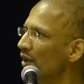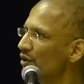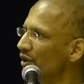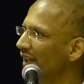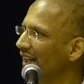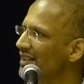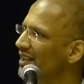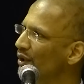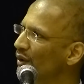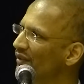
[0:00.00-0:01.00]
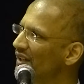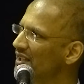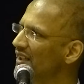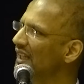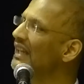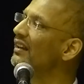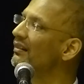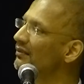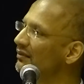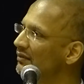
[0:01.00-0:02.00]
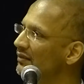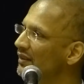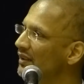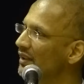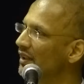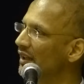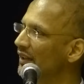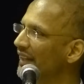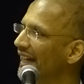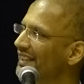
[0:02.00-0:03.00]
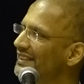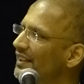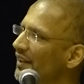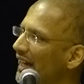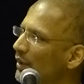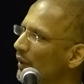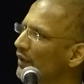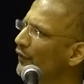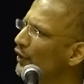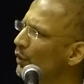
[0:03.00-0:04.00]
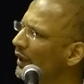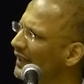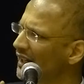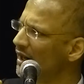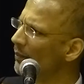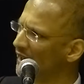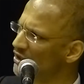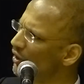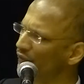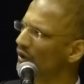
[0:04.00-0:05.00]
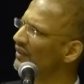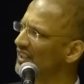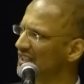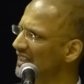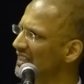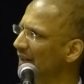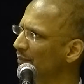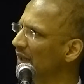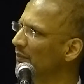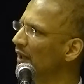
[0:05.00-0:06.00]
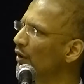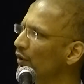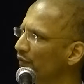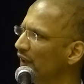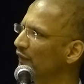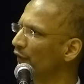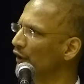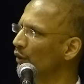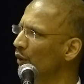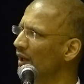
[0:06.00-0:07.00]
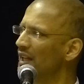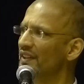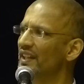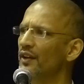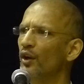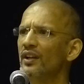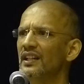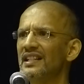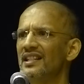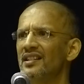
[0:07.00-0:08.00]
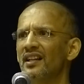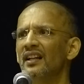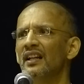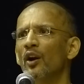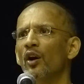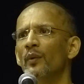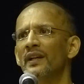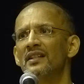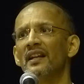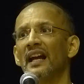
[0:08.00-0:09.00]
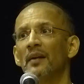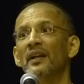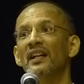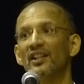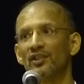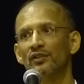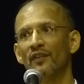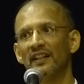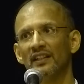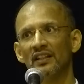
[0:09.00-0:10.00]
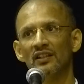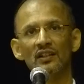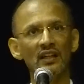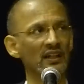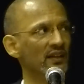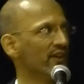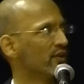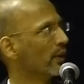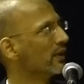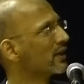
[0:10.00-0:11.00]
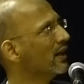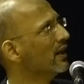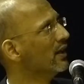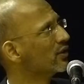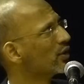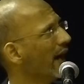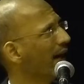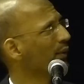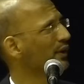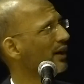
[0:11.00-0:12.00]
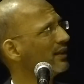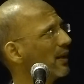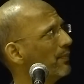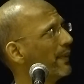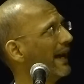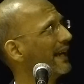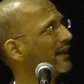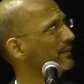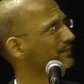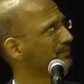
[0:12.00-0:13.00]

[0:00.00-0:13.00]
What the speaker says: So there is a university that is the right one for you, or there are a bunch of universities that might be a good fit for you. They're not necessarily always the recommendations of other individuals. So I would not compare.